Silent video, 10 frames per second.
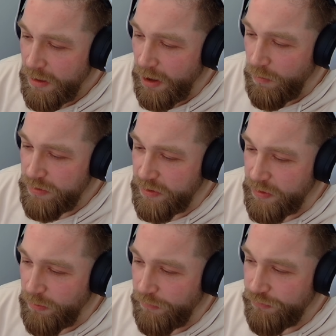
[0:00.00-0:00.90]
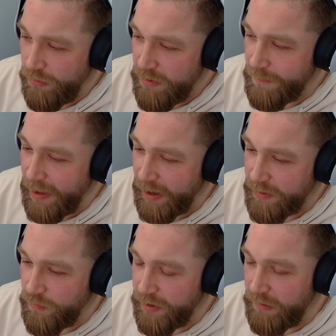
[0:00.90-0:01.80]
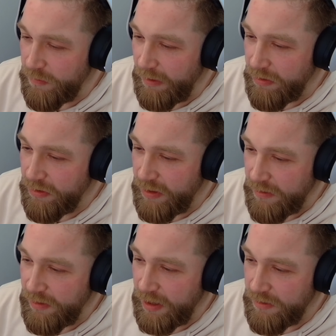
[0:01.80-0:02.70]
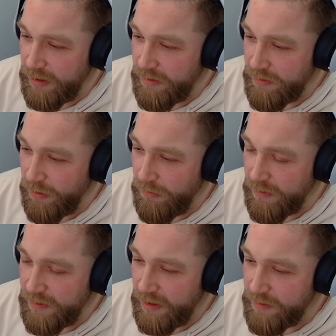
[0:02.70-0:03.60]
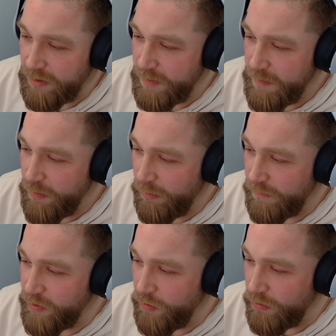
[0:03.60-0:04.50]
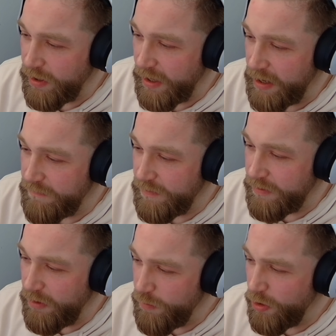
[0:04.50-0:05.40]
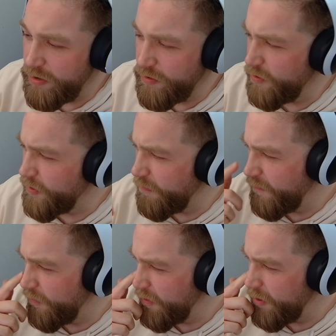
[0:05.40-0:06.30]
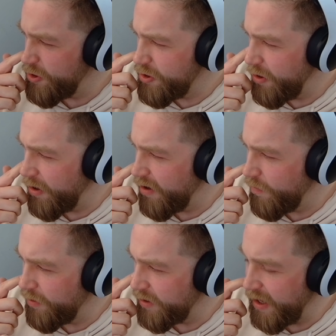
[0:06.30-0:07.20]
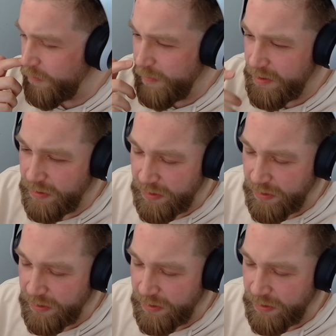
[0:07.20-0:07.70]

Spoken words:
I want to sort of throw it back to when I was about 16 years old. I say it's going to be a bit more of a talking head video. I might do some footage when I get a bit to